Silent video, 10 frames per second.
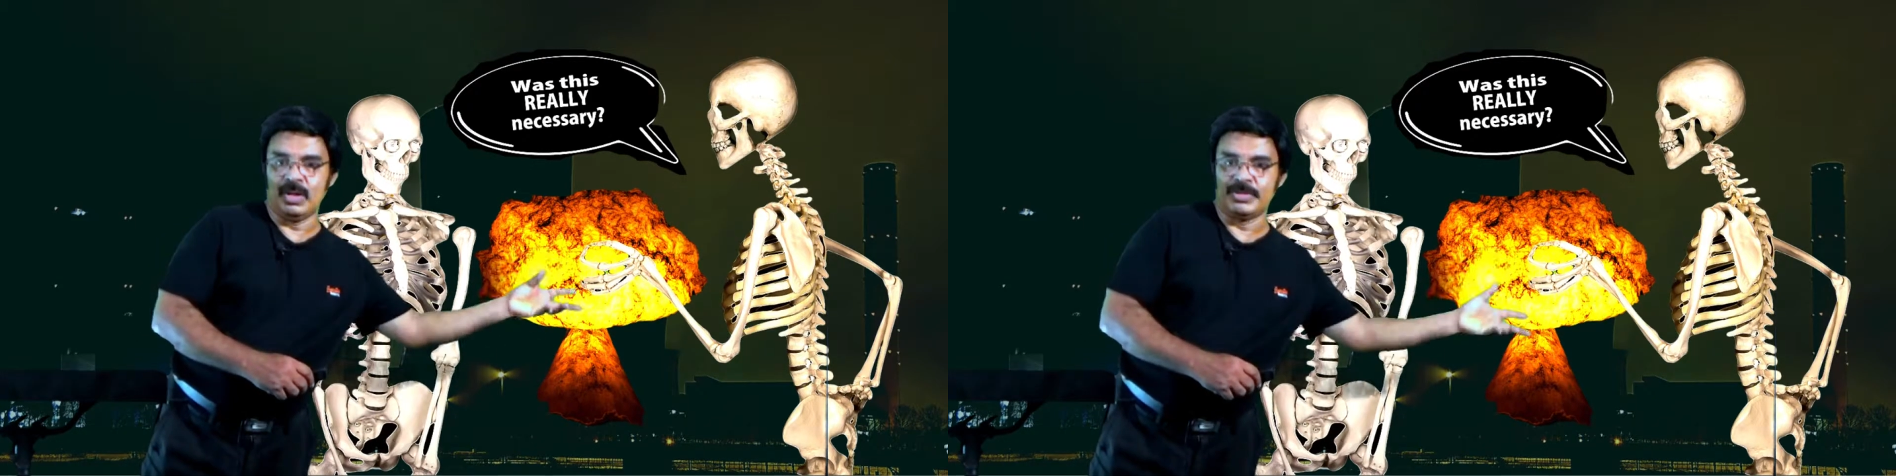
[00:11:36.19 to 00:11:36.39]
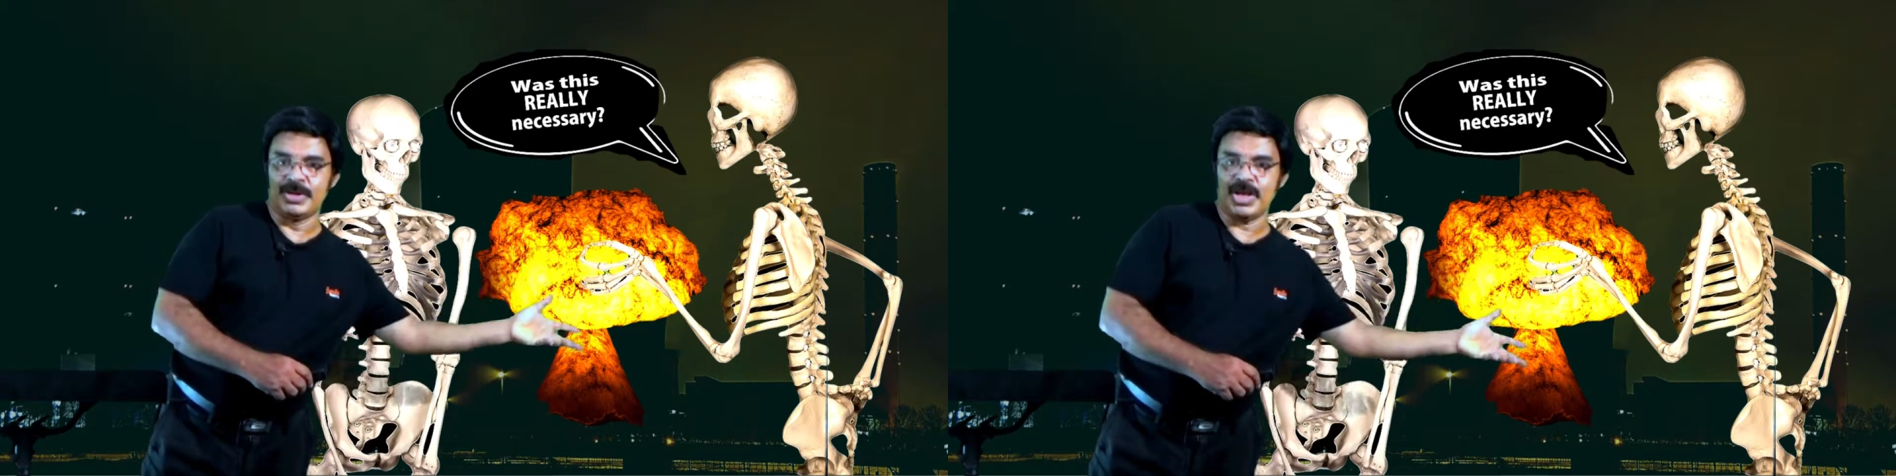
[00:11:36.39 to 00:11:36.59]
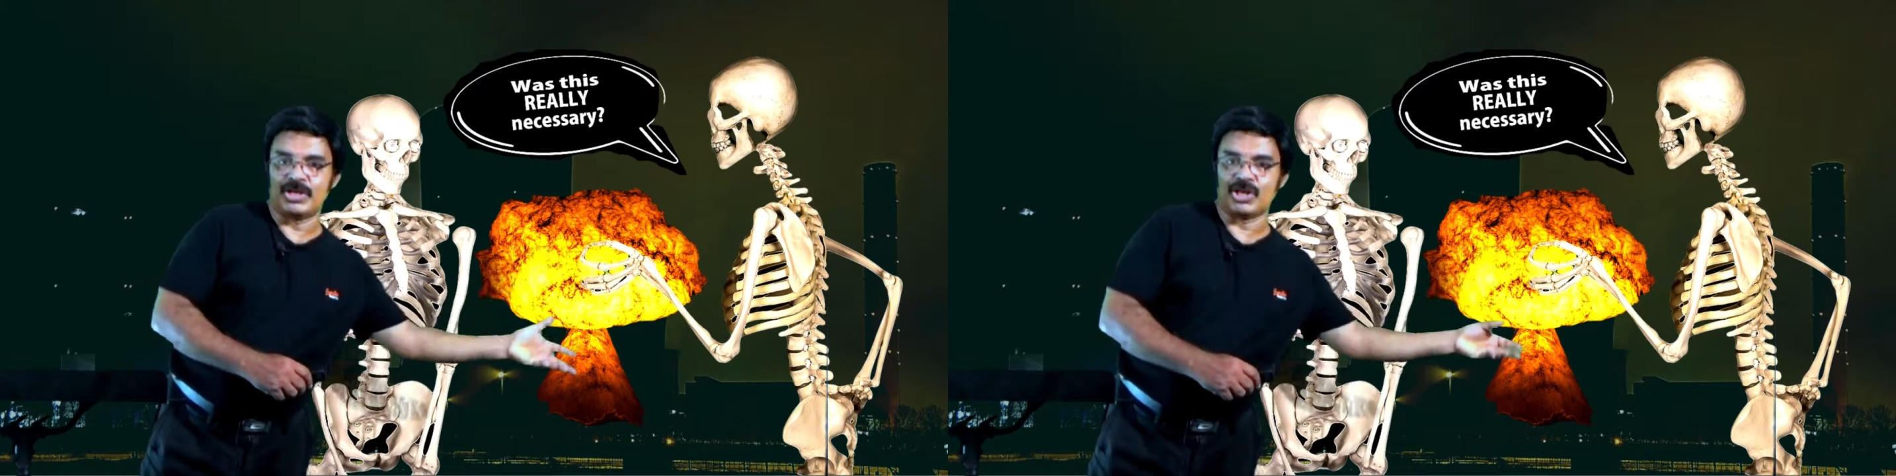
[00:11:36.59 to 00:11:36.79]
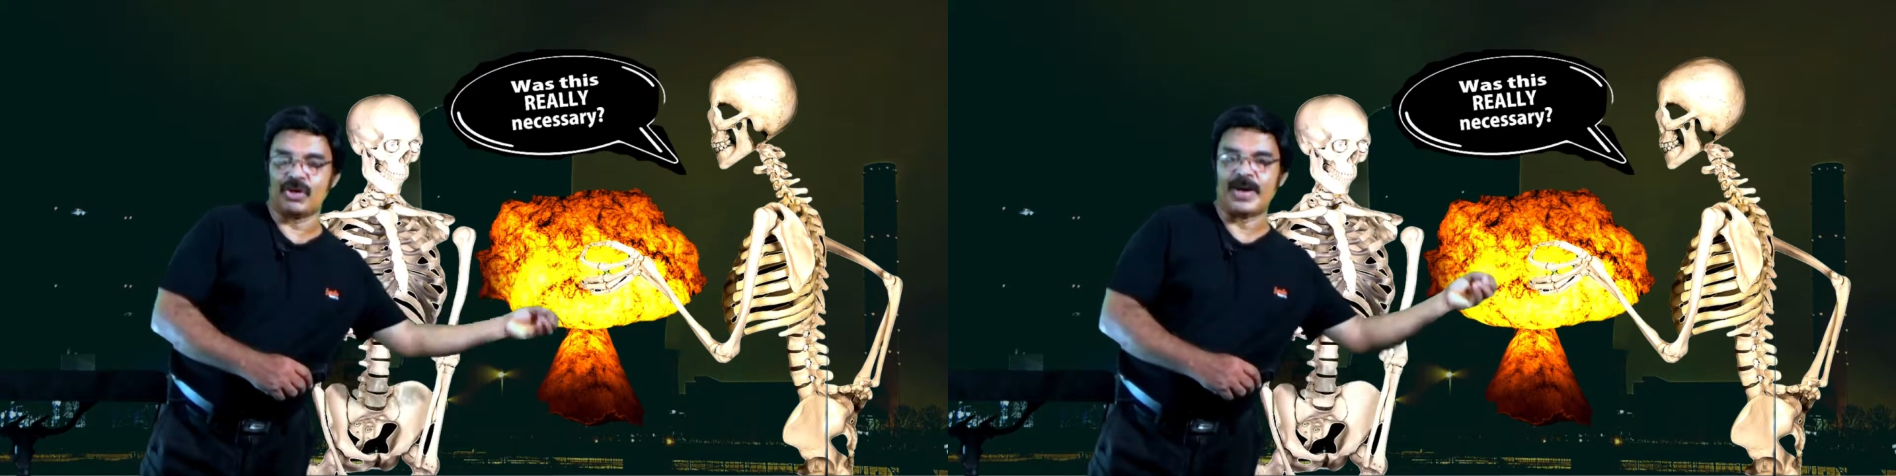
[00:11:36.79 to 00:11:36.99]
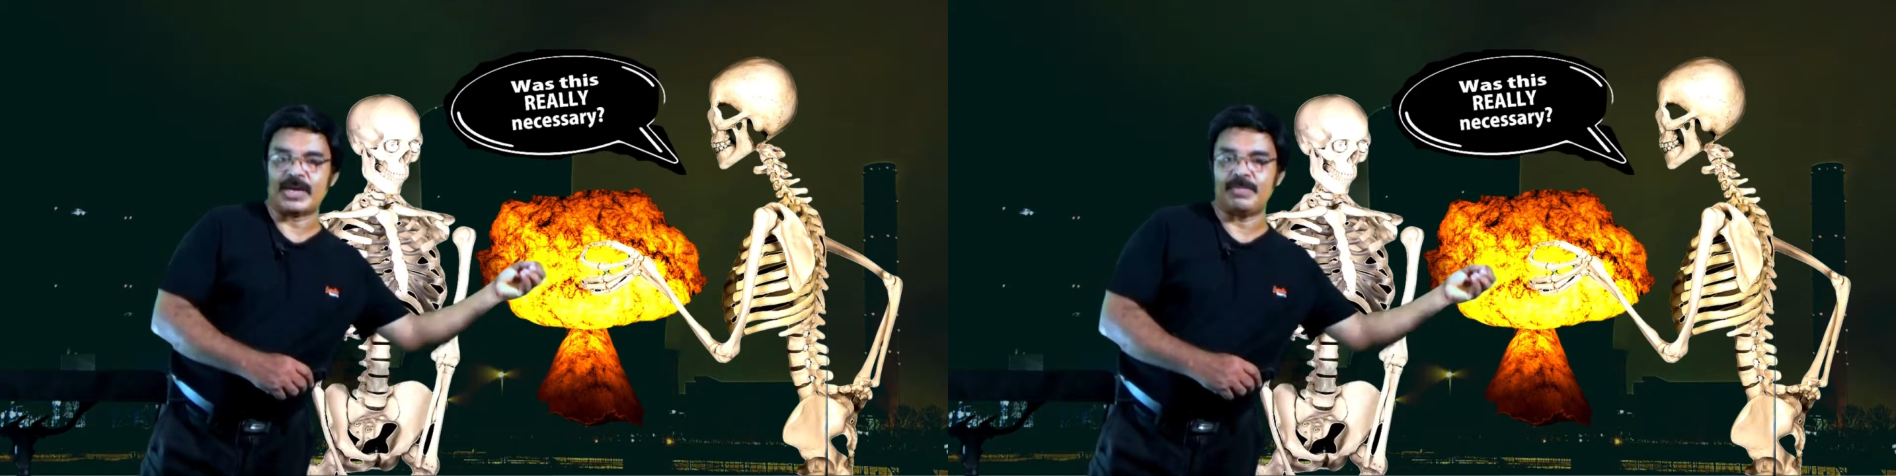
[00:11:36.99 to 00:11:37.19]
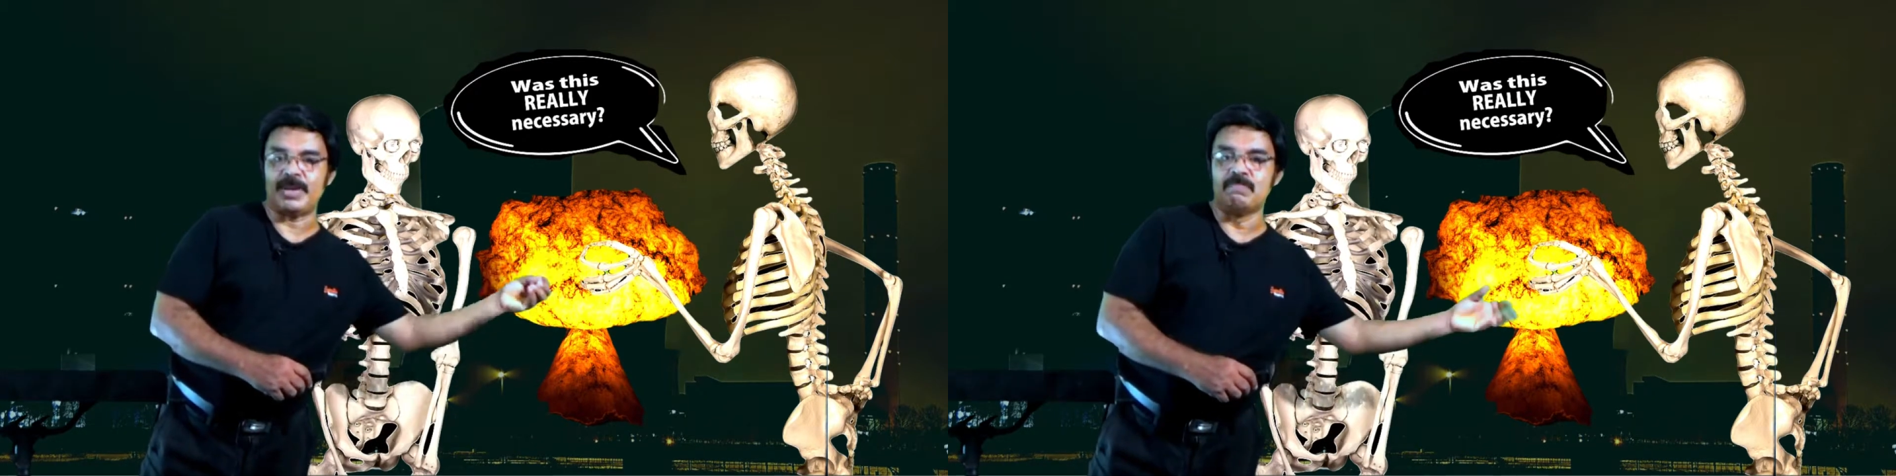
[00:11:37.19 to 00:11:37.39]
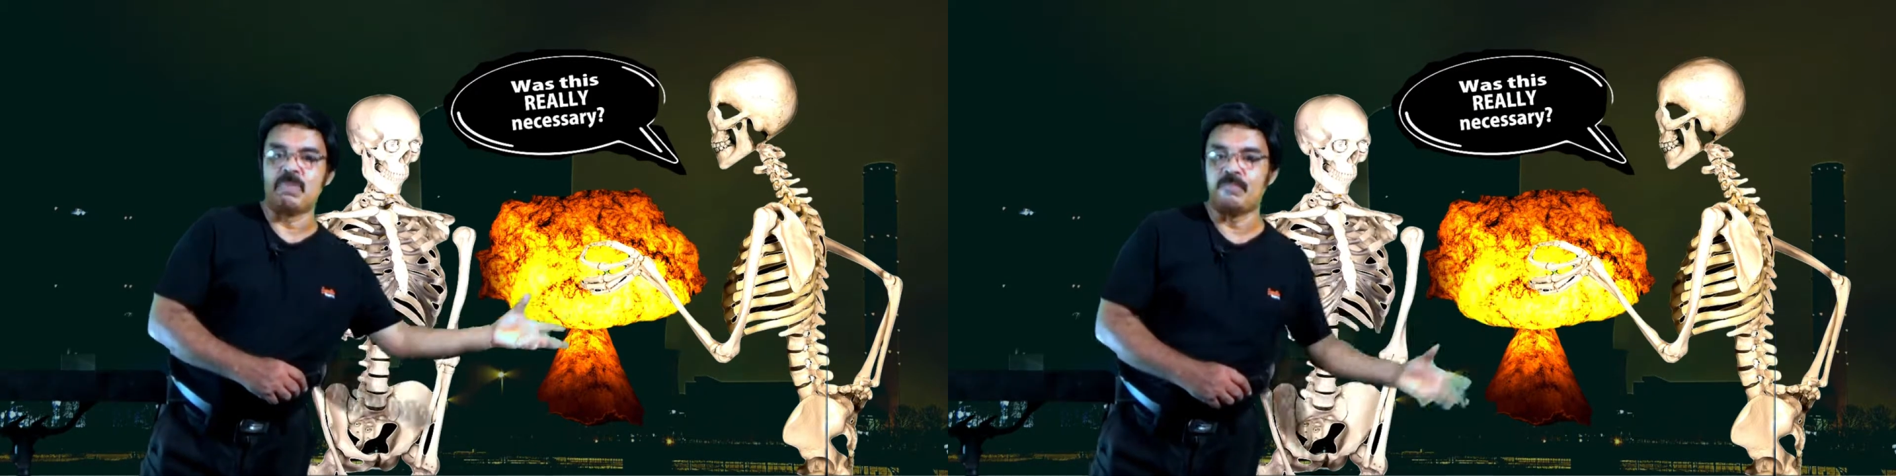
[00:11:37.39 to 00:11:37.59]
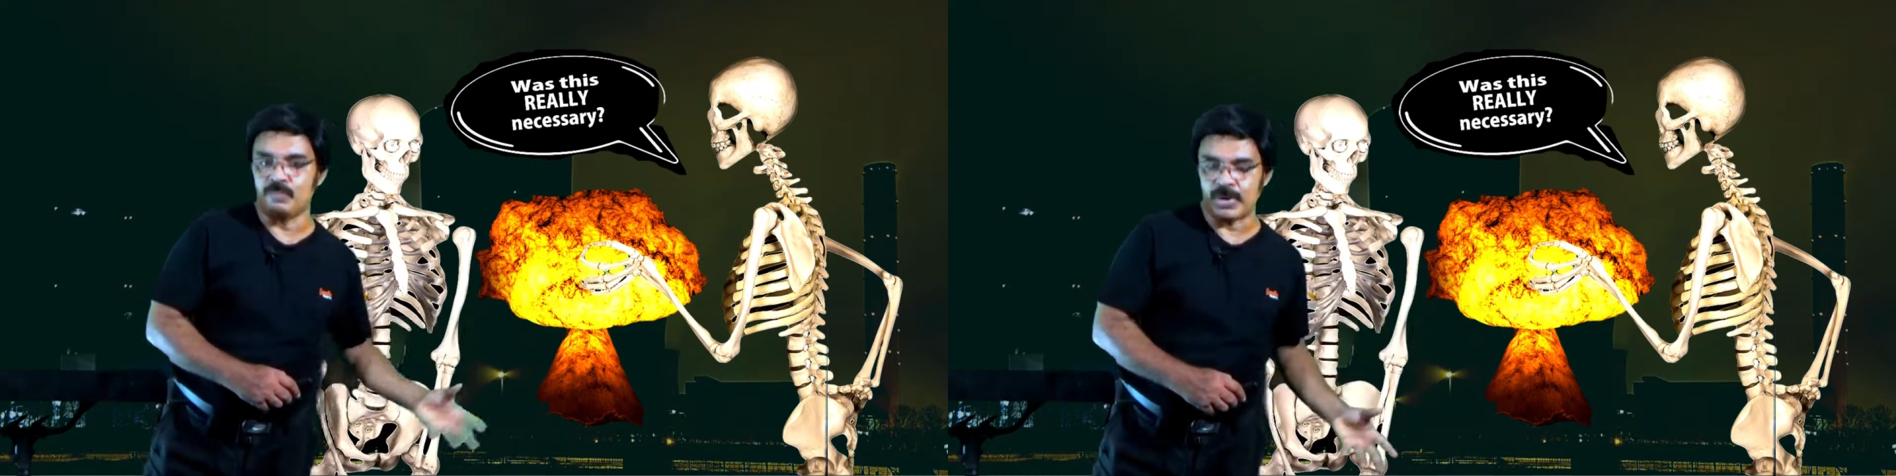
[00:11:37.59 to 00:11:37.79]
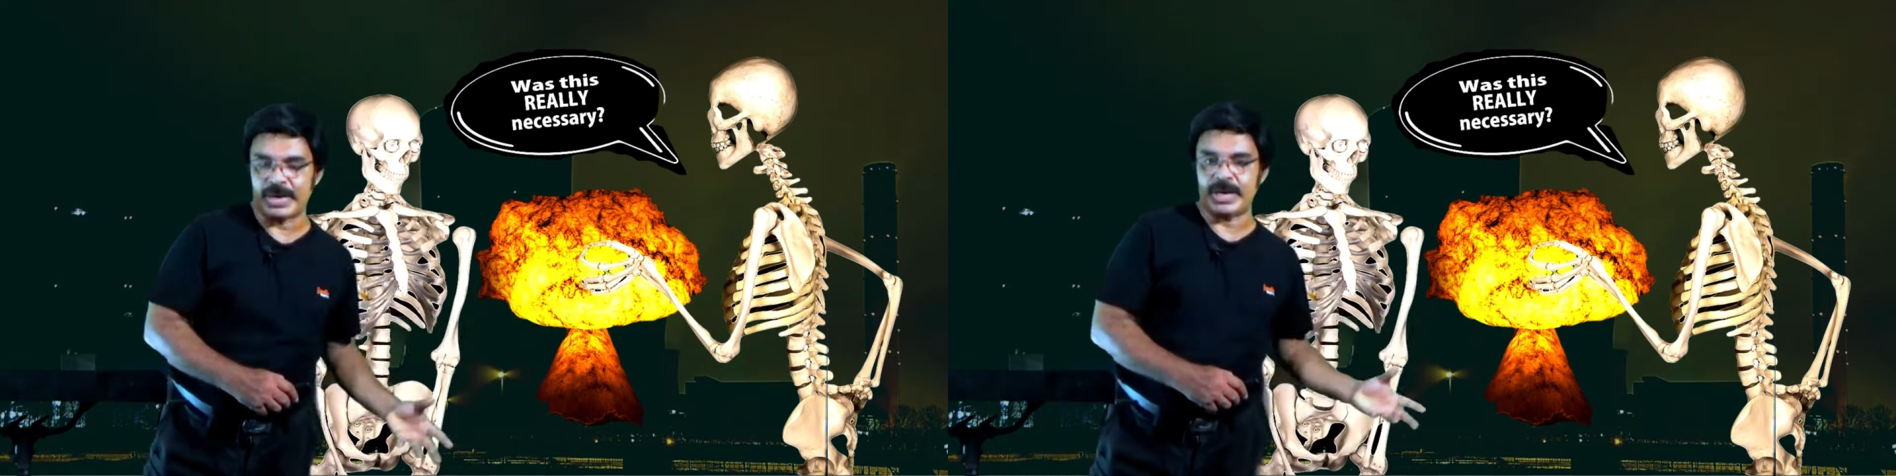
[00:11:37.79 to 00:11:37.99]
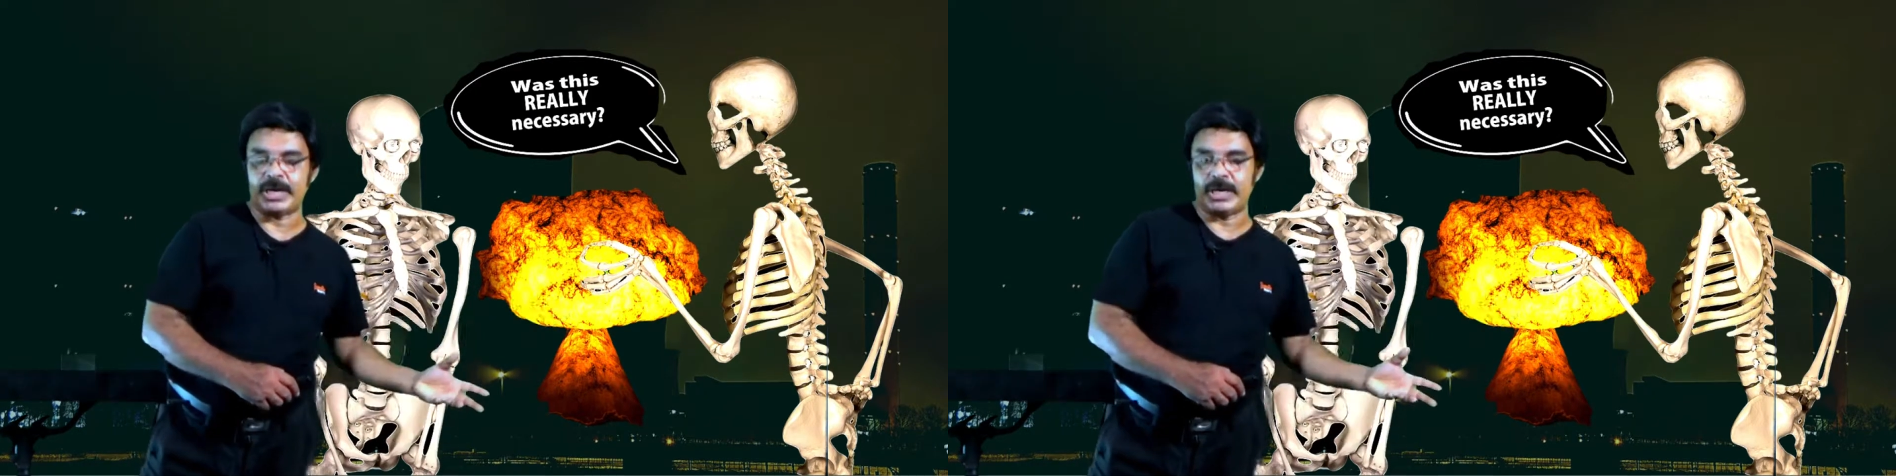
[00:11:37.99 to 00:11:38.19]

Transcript: the nature of atomic bomb when it